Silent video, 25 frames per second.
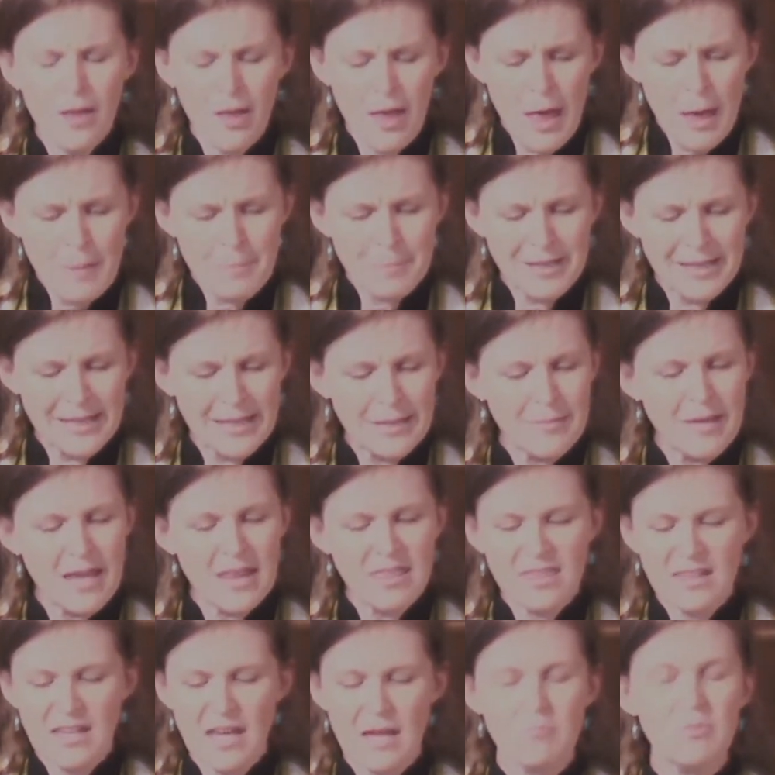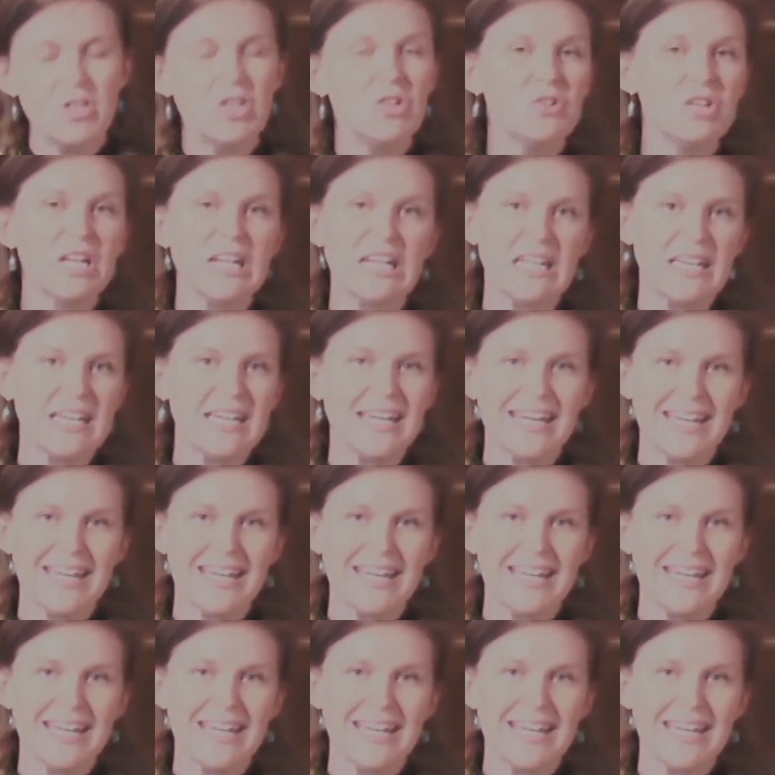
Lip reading: Plymouth community